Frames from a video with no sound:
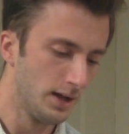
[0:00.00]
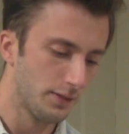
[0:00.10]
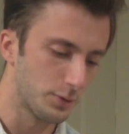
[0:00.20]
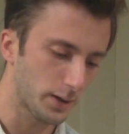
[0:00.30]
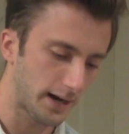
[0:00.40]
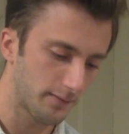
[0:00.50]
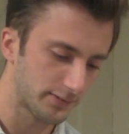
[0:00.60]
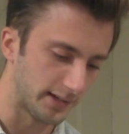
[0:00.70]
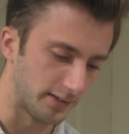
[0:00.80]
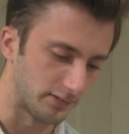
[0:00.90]
Through our
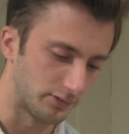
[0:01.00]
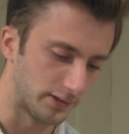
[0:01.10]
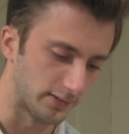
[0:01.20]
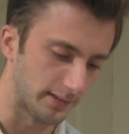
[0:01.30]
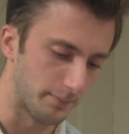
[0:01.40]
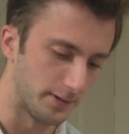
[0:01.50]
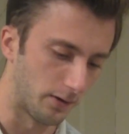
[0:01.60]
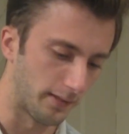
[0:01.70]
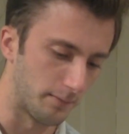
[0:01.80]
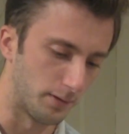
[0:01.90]
conversations, she has let me
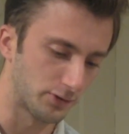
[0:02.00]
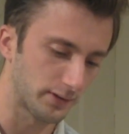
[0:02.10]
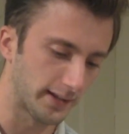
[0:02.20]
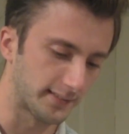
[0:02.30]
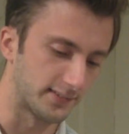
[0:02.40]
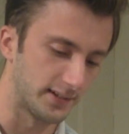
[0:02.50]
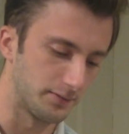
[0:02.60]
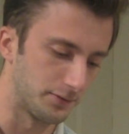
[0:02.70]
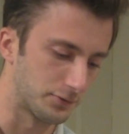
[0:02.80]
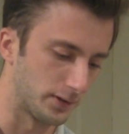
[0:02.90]
know that, much like the city
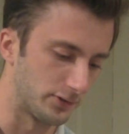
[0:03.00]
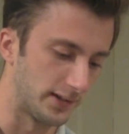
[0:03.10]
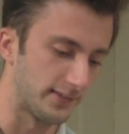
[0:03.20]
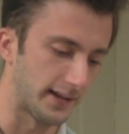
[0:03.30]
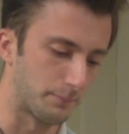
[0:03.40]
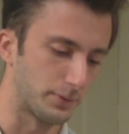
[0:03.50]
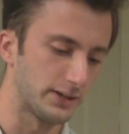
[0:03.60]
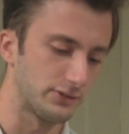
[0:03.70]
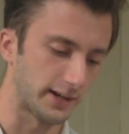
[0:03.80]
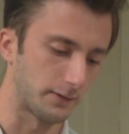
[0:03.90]
of Detroit, she has had a
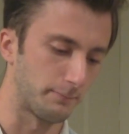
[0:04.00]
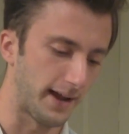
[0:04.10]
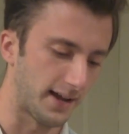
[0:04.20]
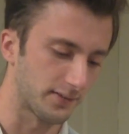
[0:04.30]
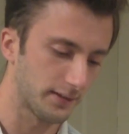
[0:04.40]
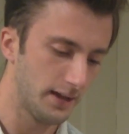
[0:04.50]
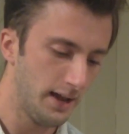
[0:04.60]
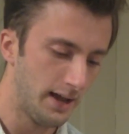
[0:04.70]
pretty checkered past.